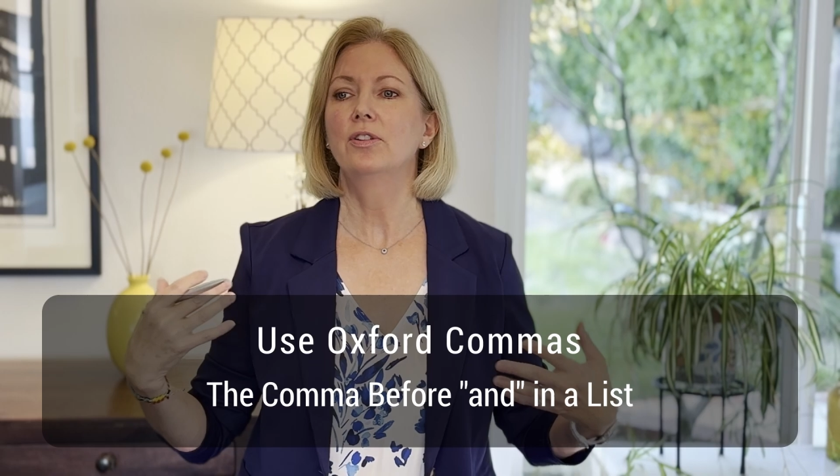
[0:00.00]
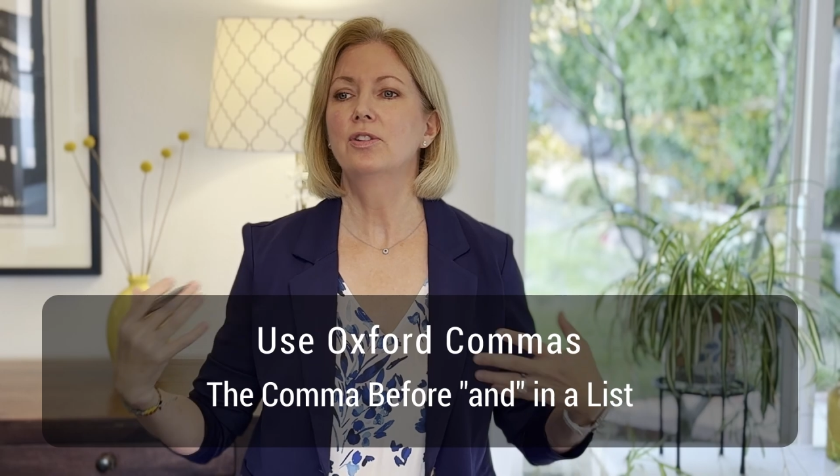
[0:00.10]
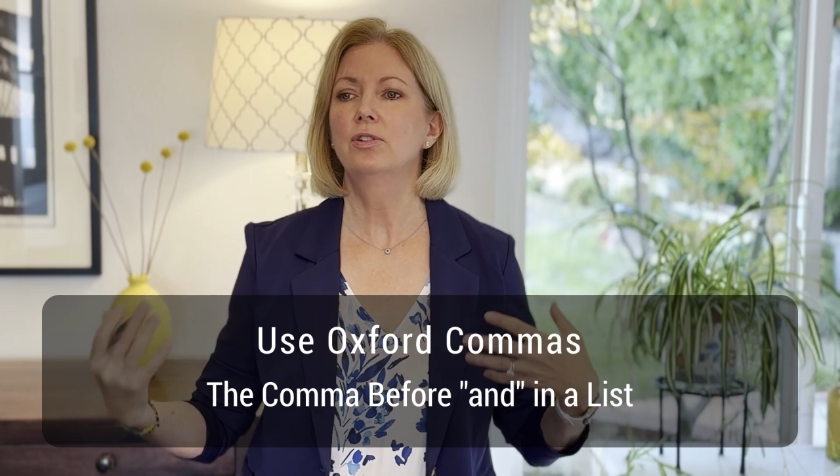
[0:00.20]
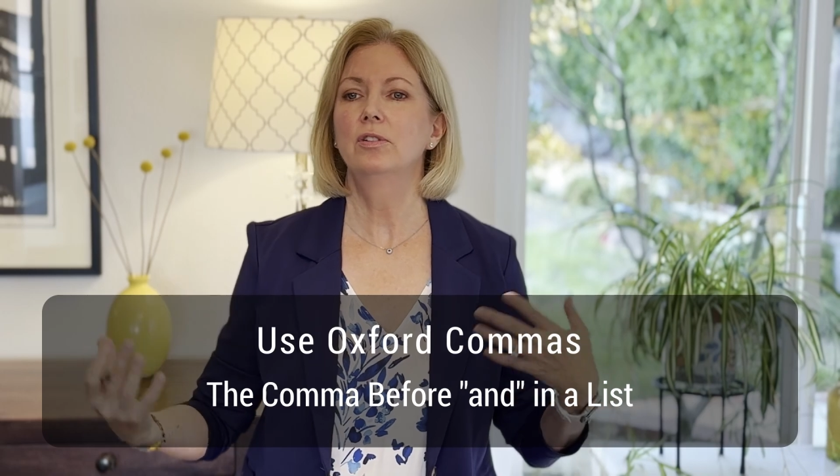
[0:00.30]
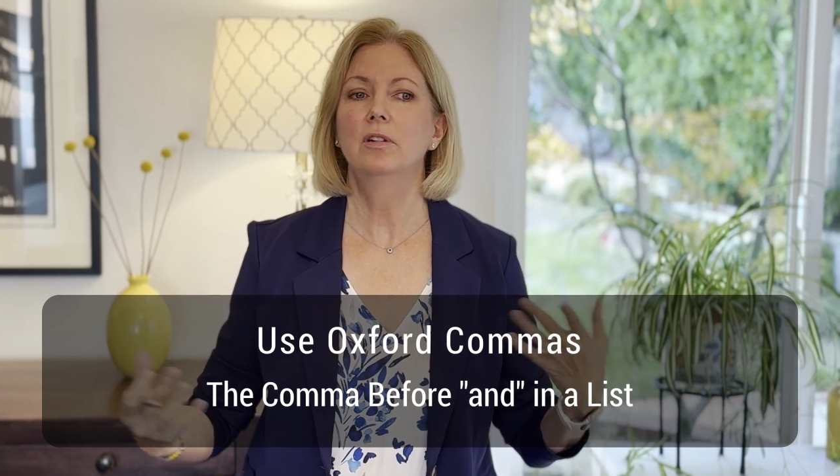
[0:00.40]

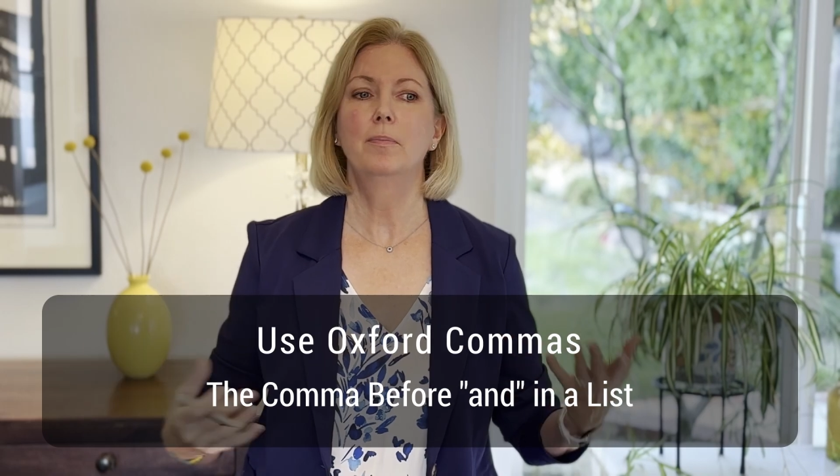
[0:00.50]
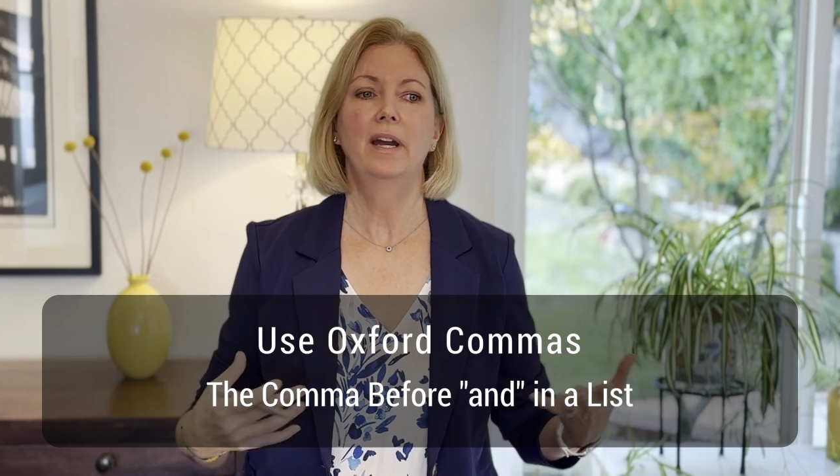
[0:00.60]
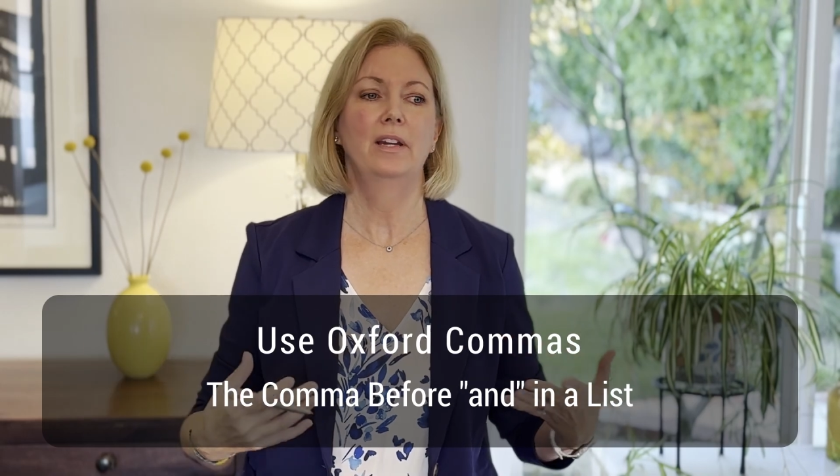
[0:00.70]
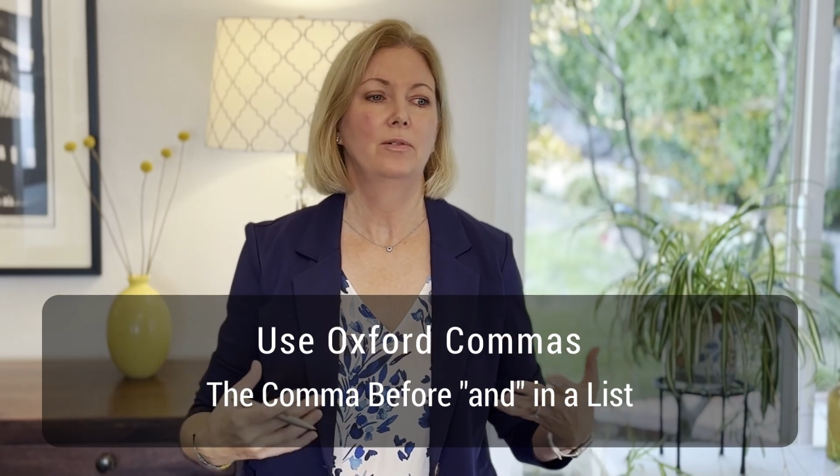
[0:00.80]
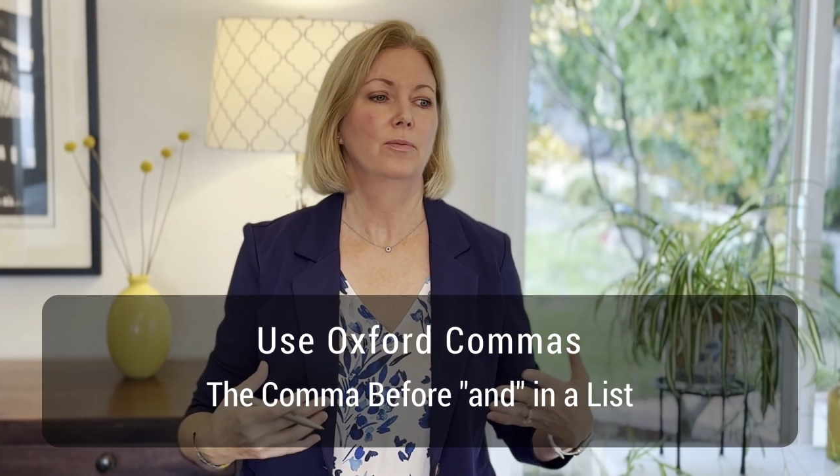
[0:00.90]
student
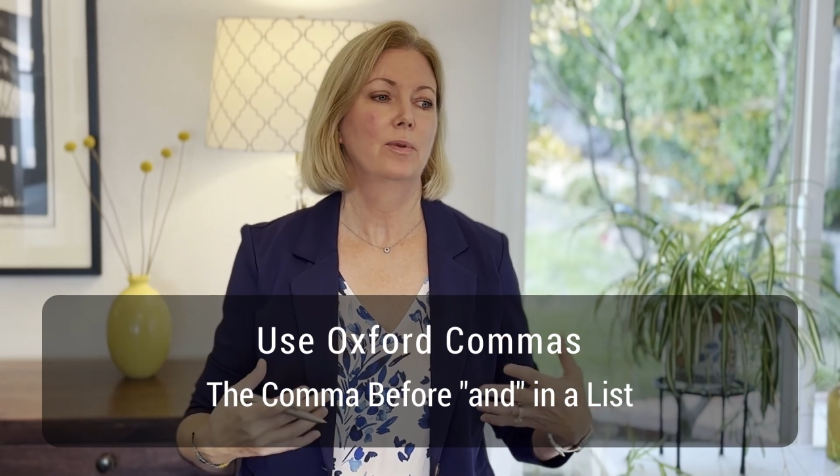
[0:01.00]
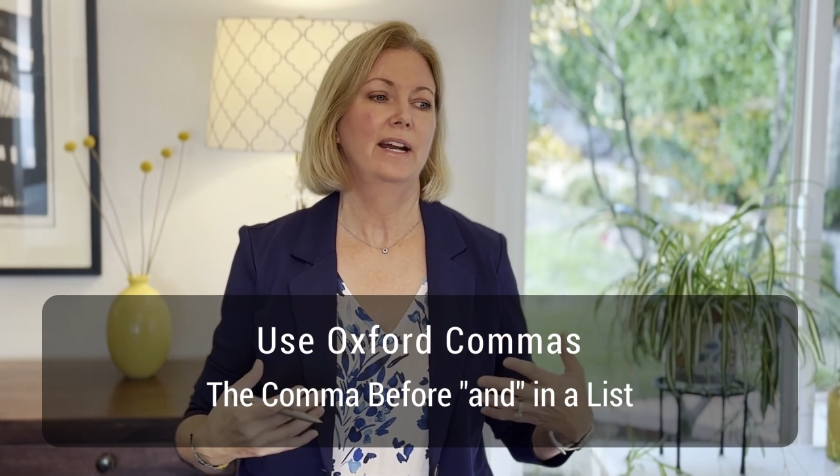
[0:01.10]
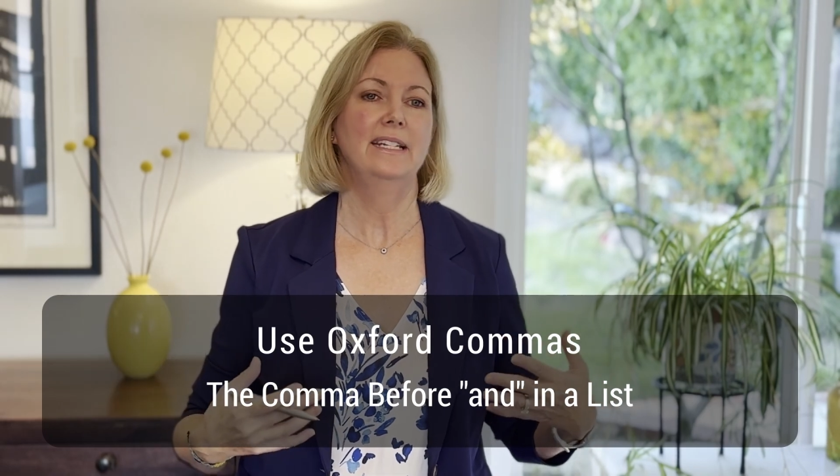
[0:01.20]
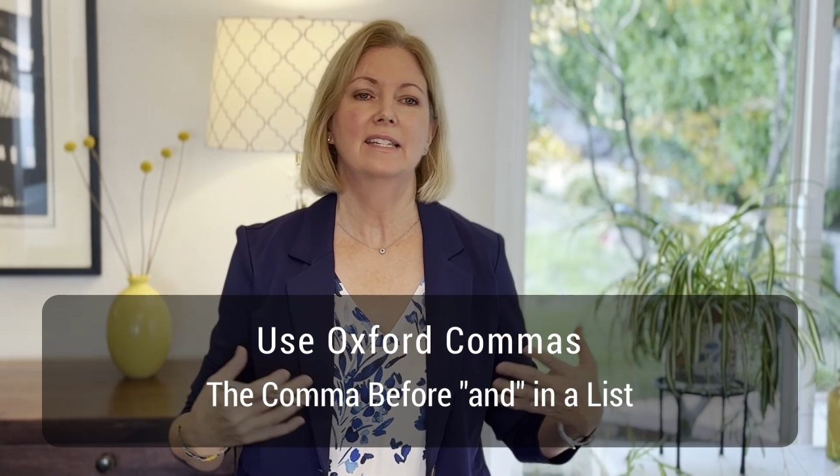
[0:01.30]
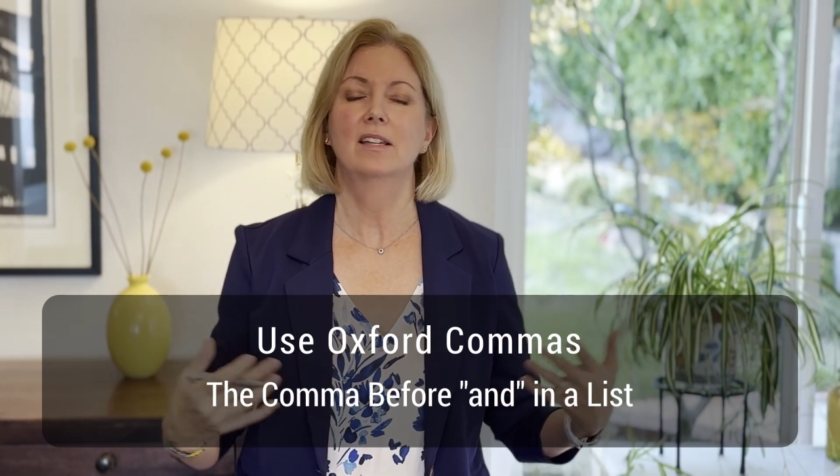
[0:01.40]
might
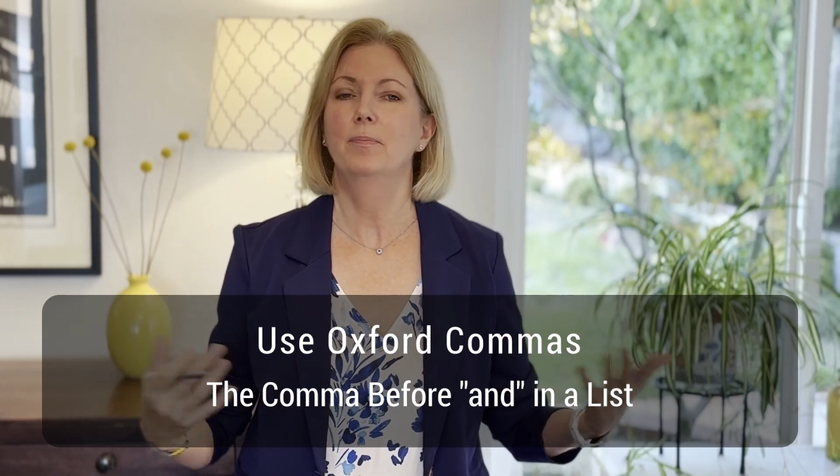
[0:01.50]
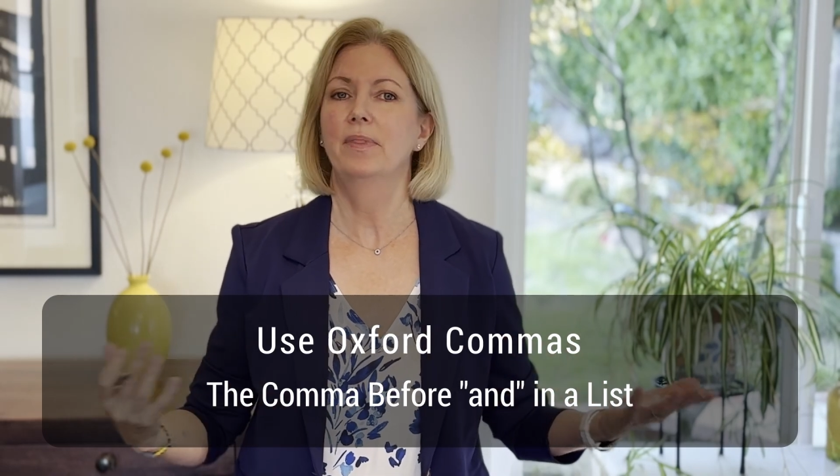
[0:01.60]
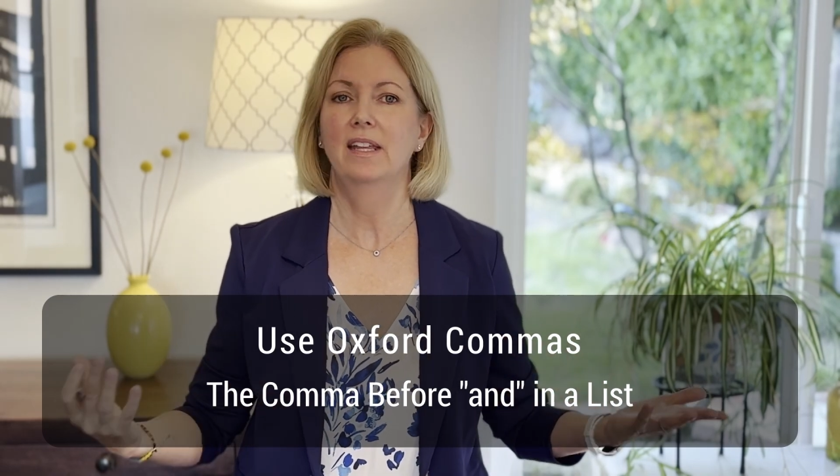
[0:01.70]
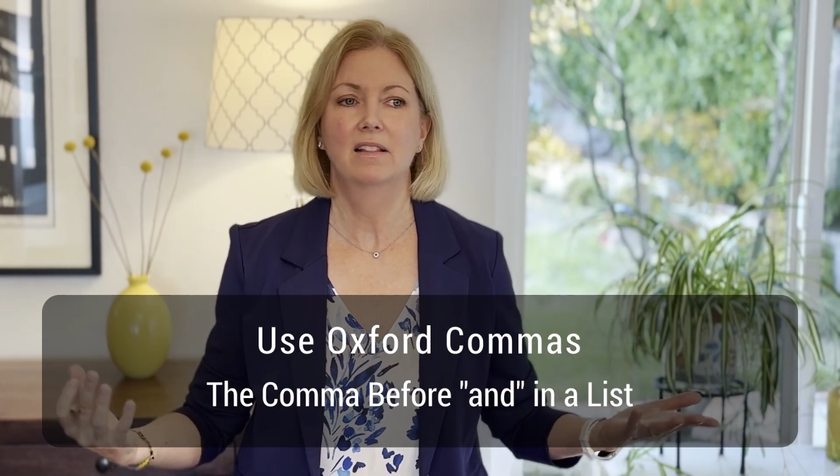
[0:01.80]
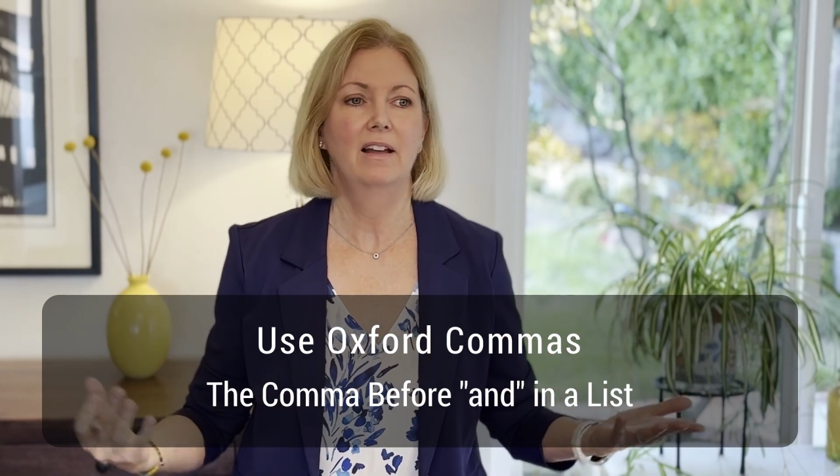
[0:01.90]
write
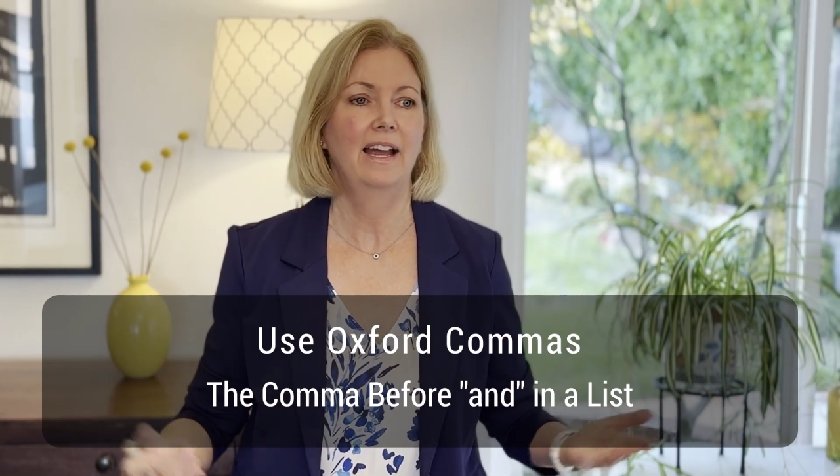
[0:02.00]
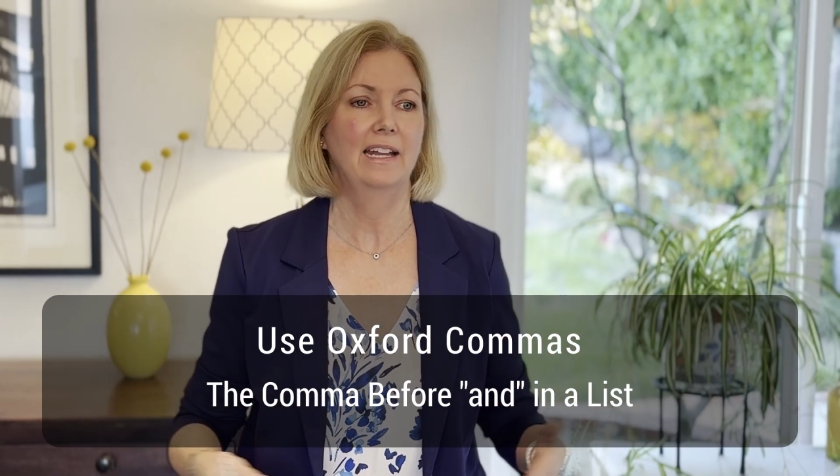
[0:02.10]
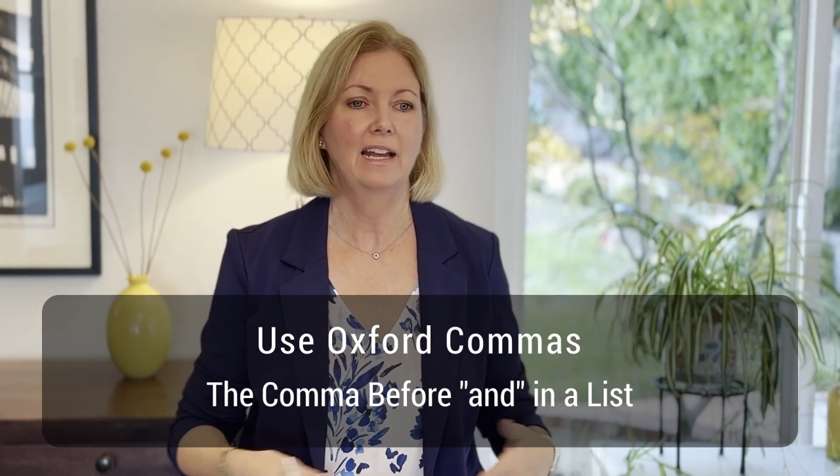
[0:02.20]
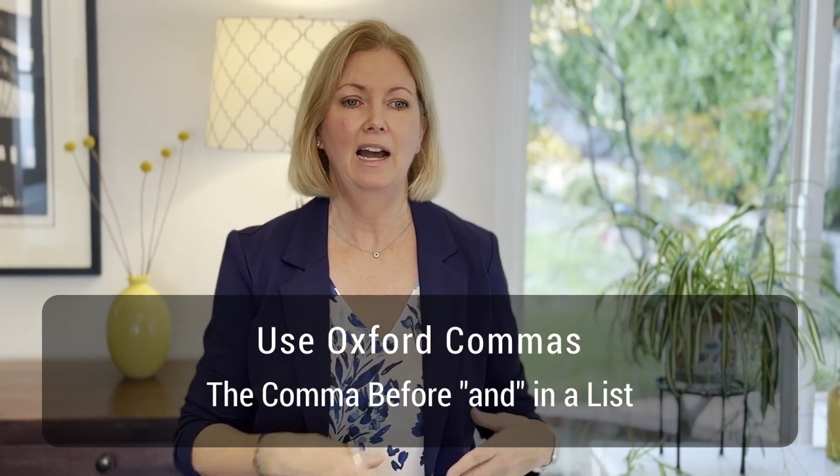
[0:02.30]
something like,